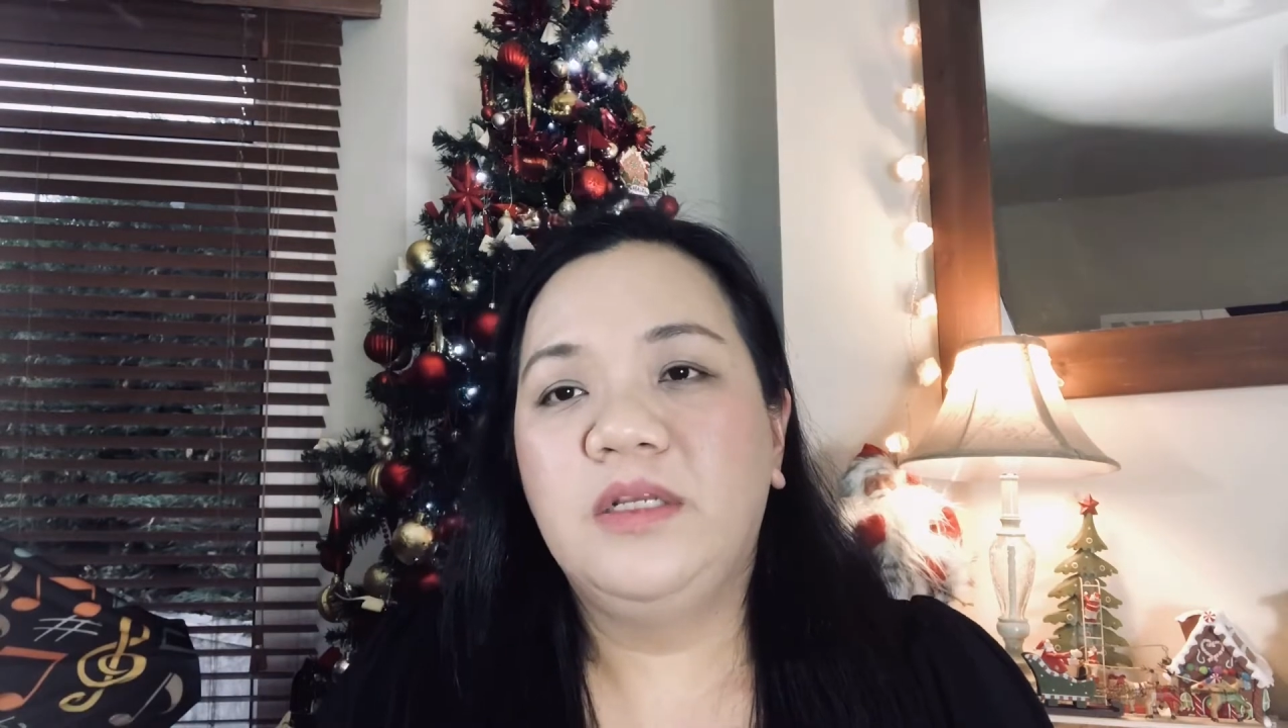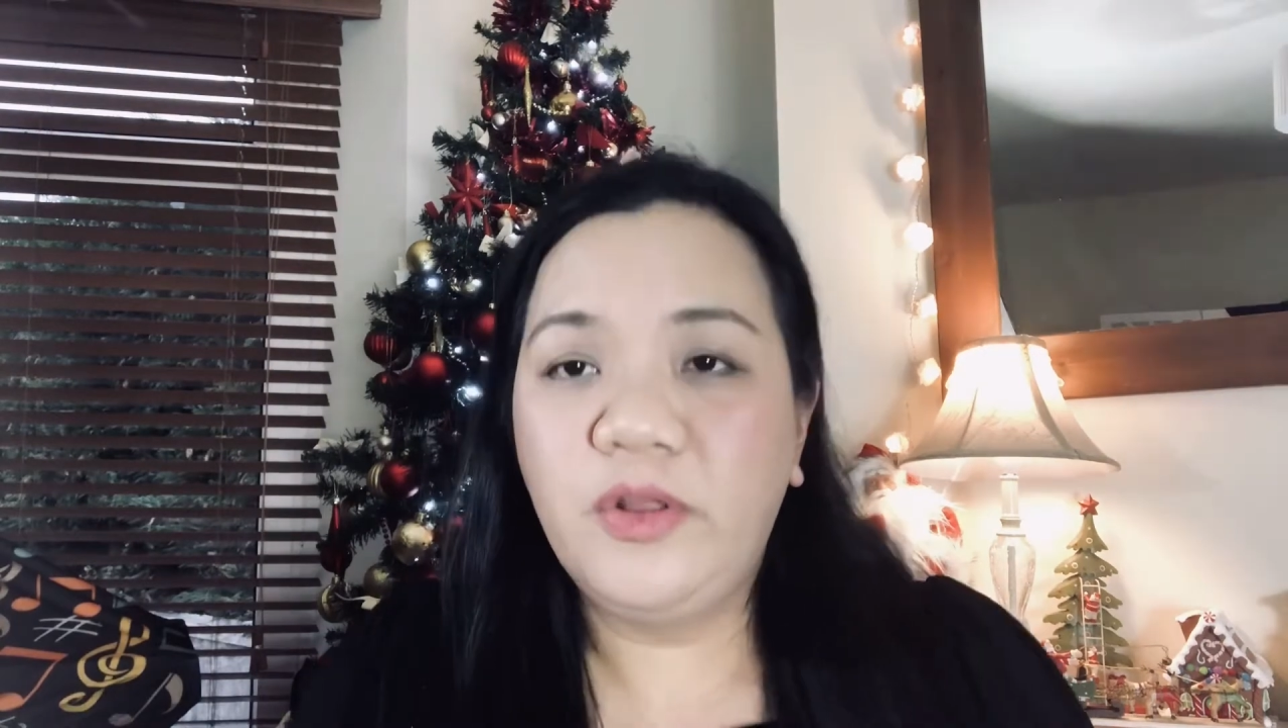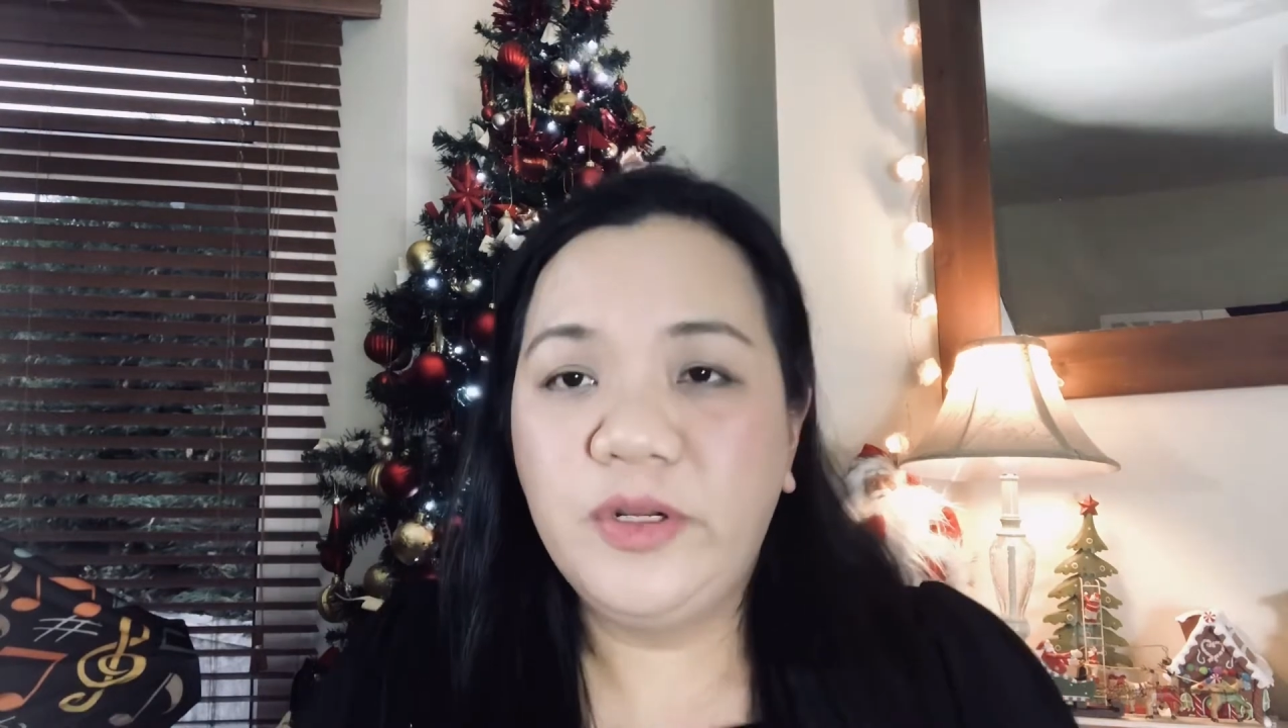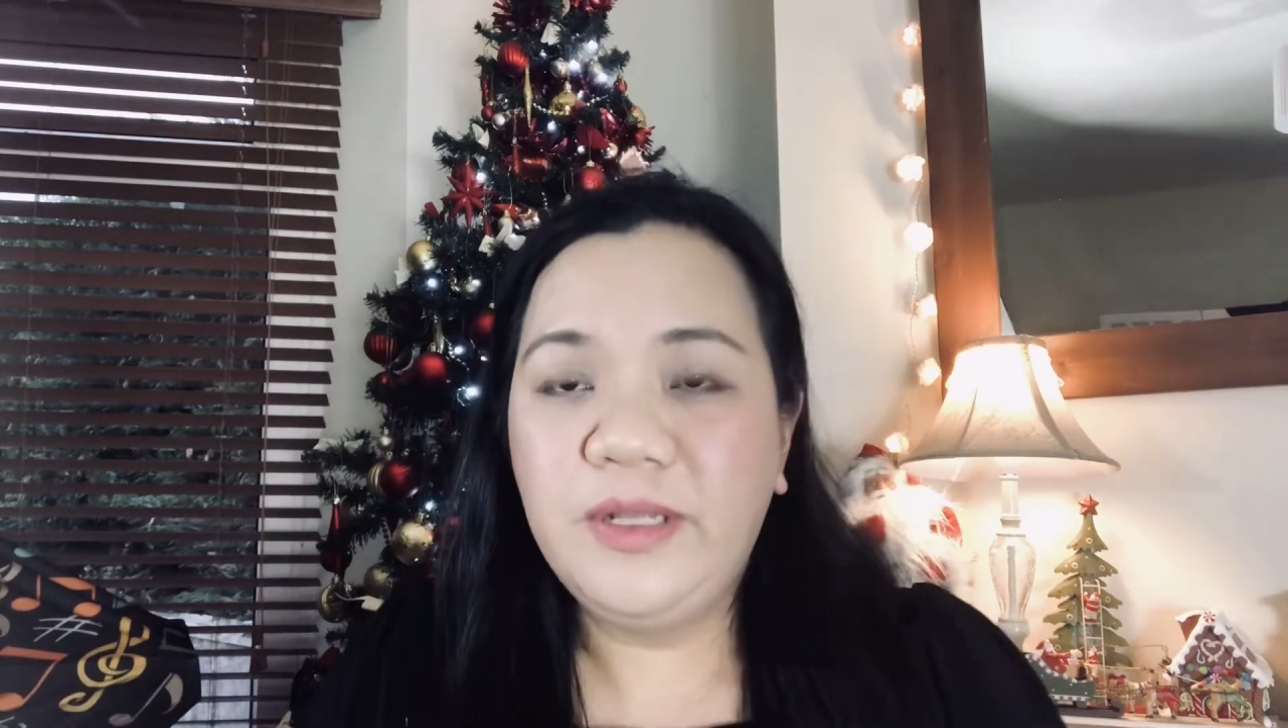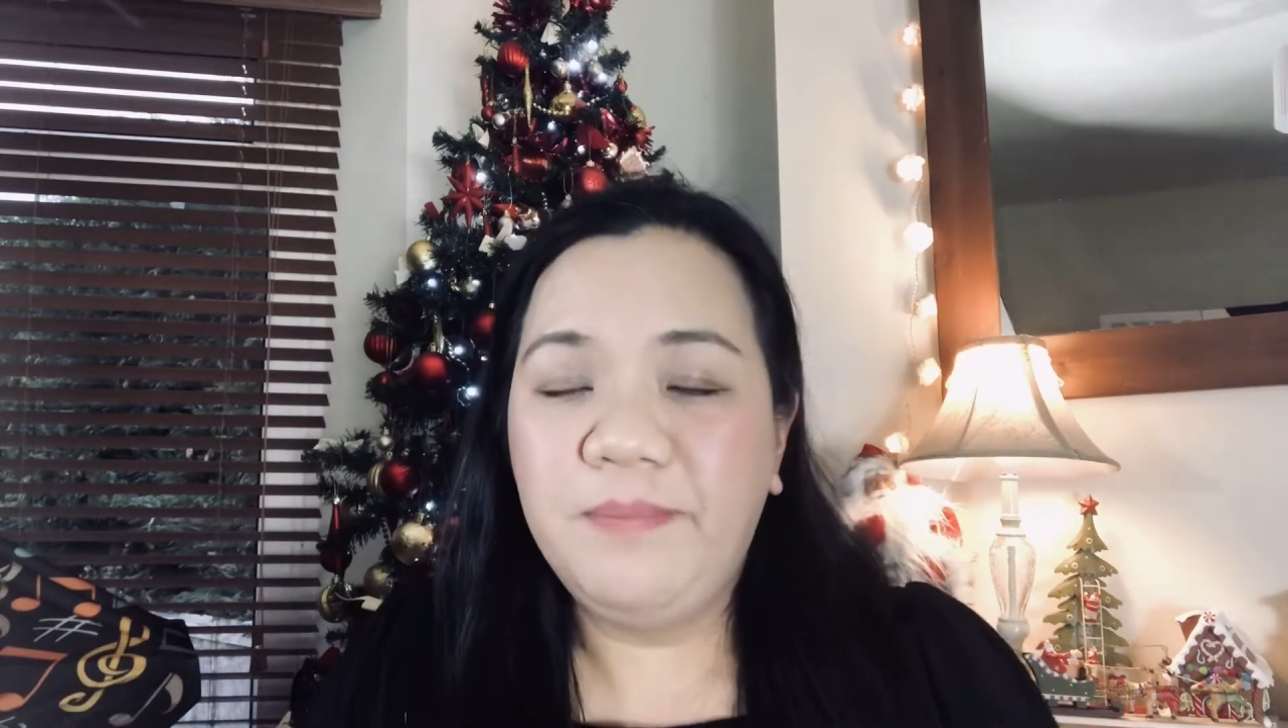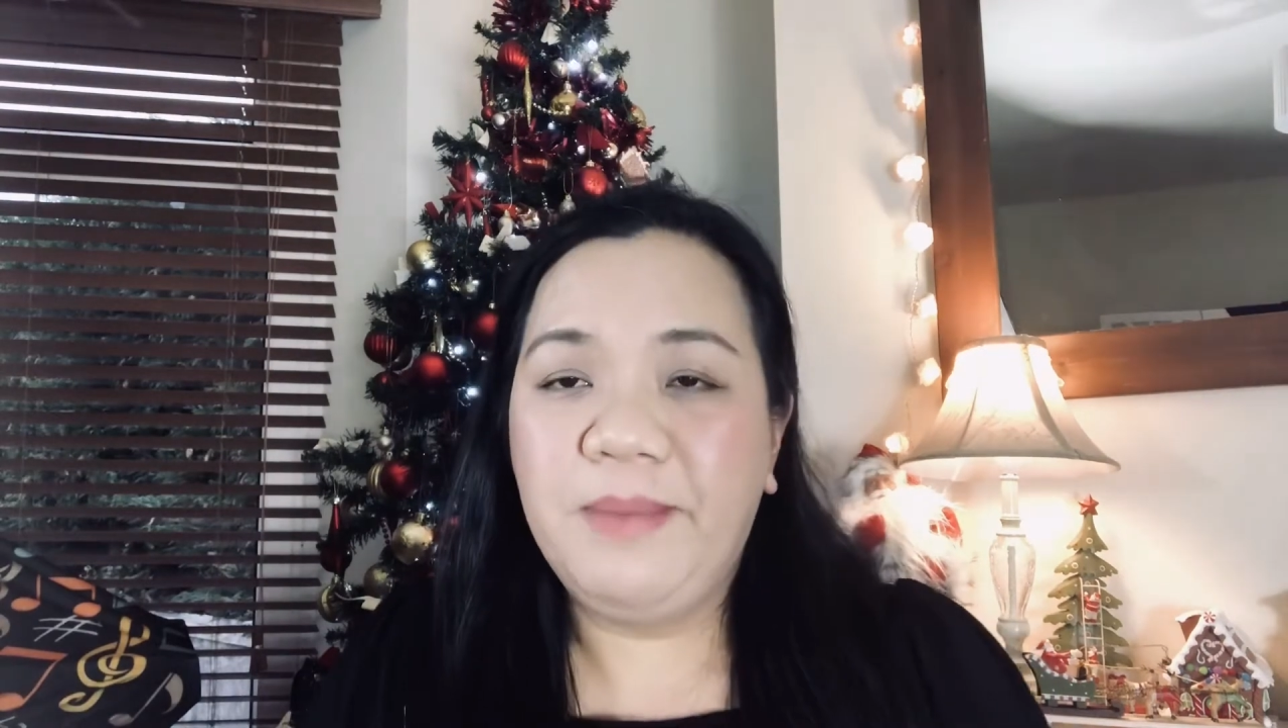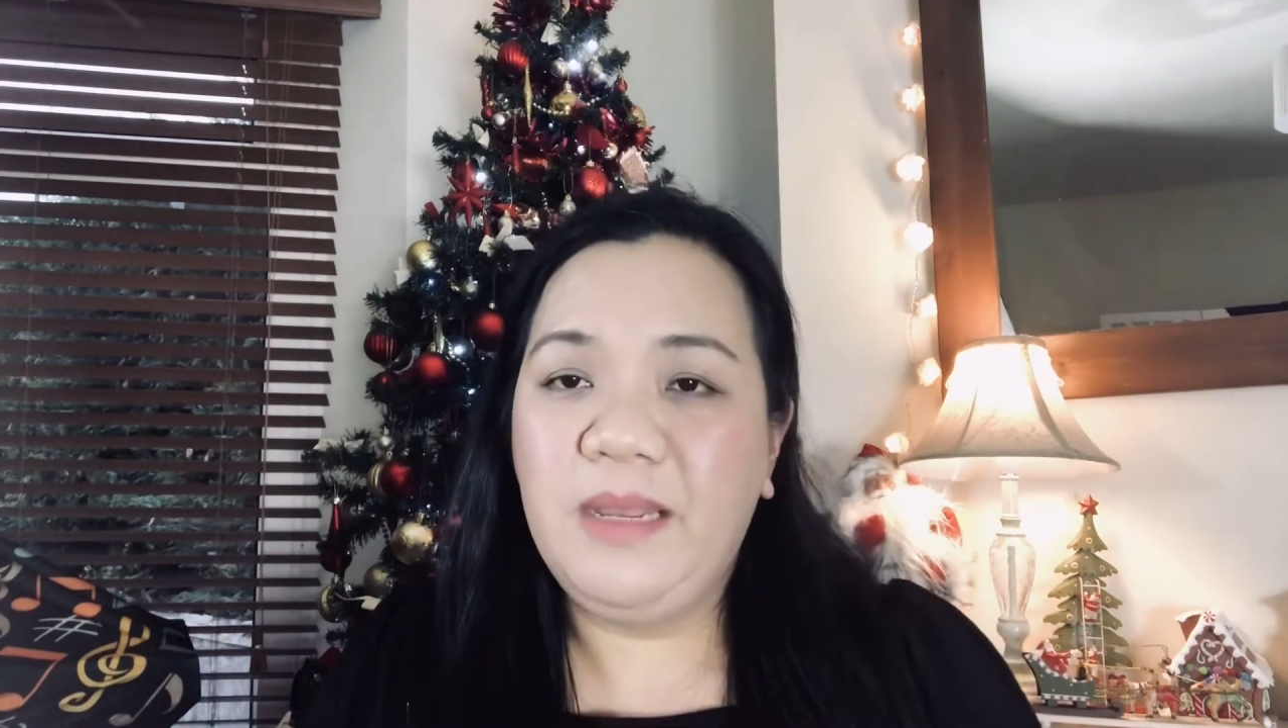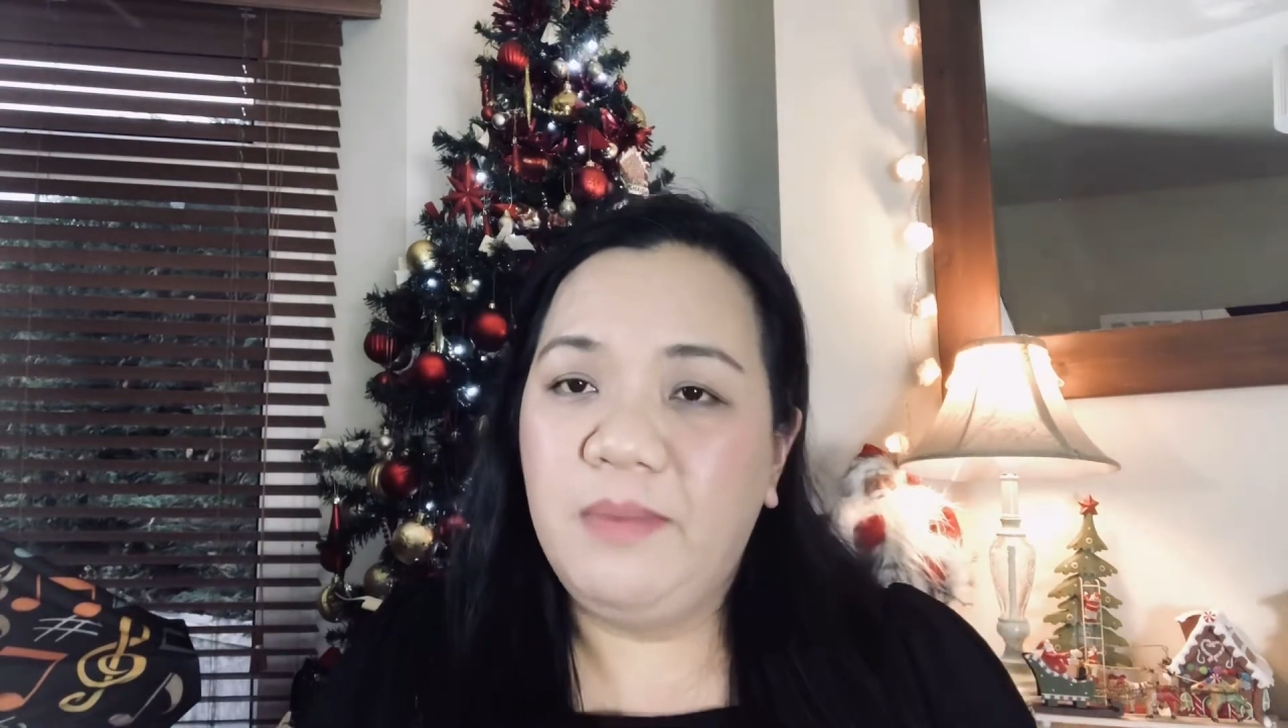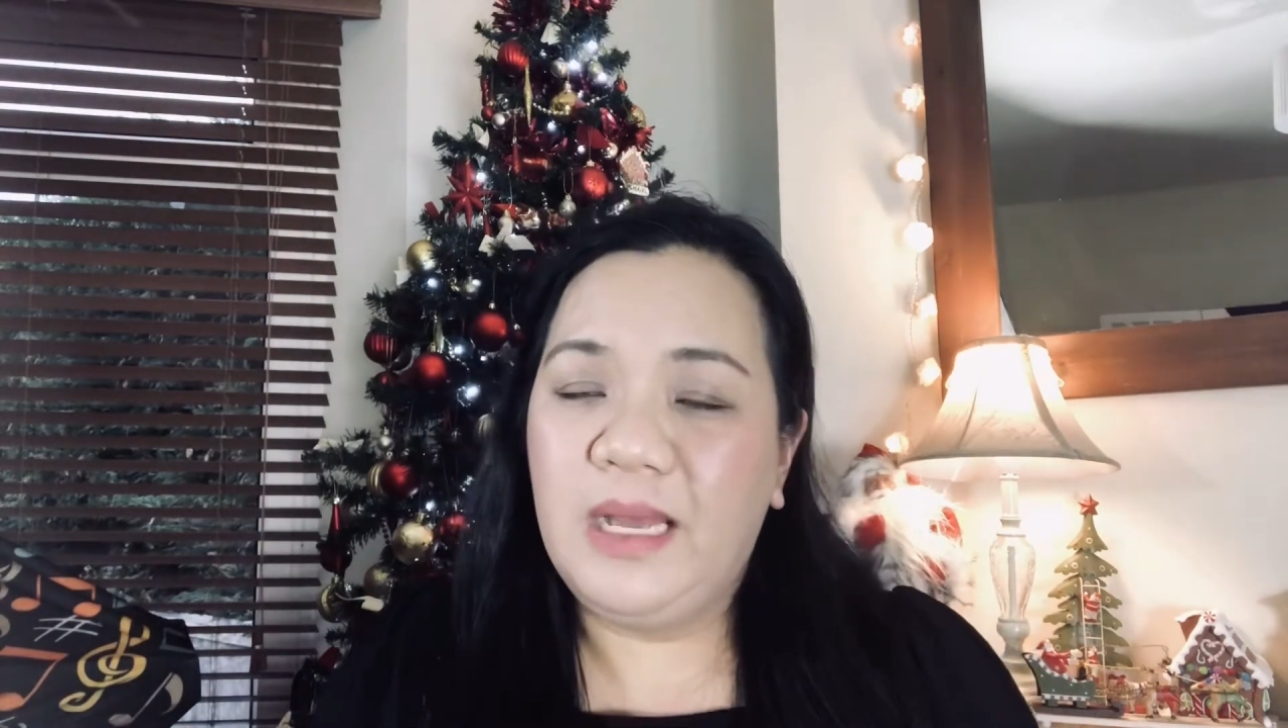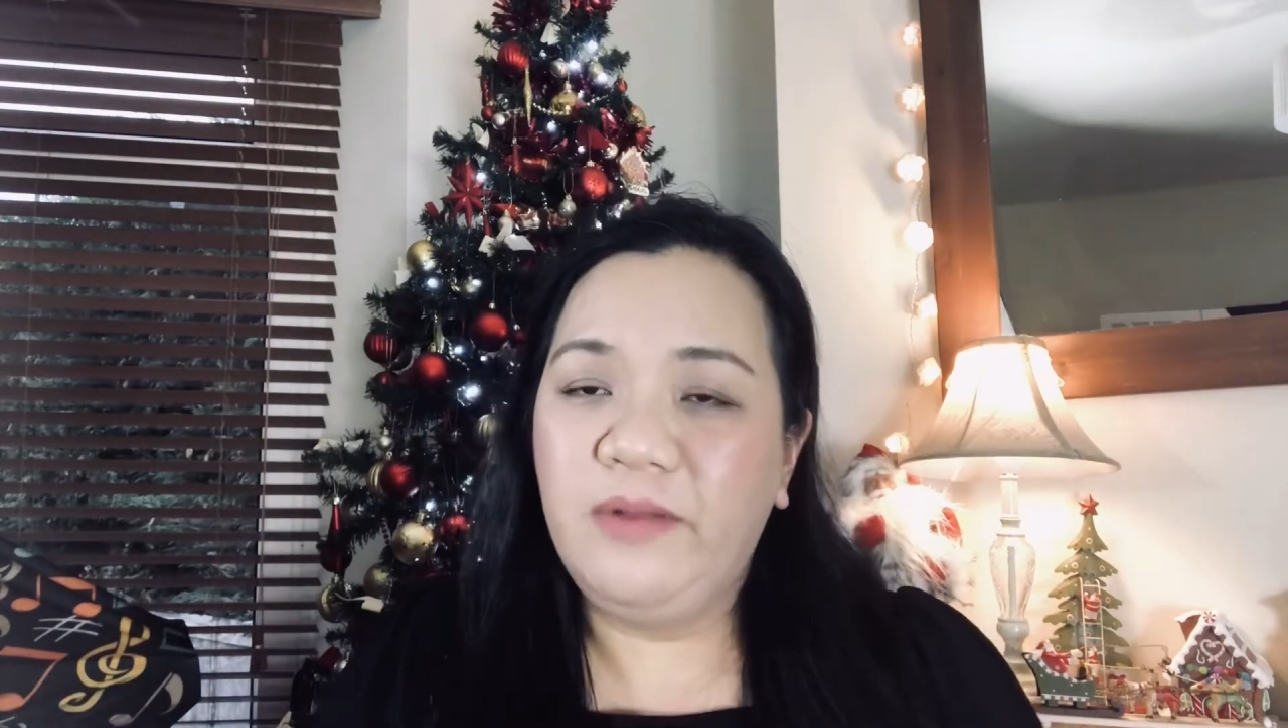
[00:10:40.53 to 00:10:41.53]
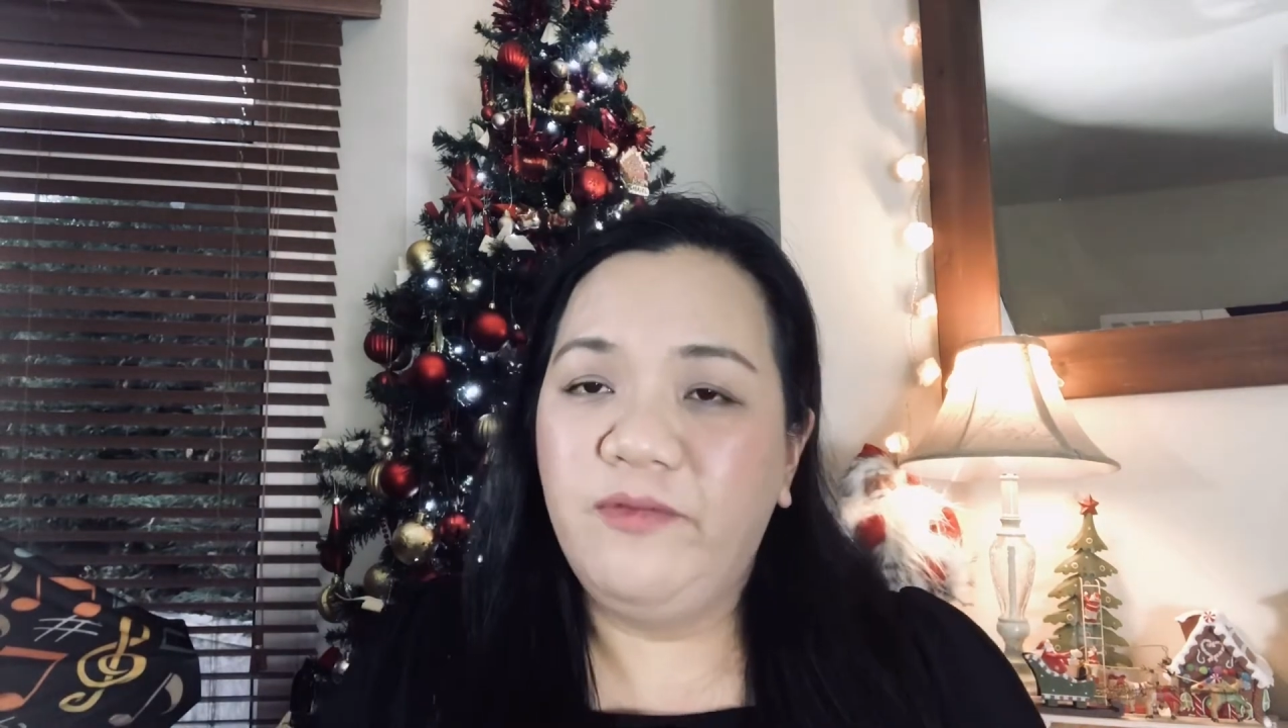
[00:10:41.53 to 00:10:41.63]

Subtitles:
Other than pay band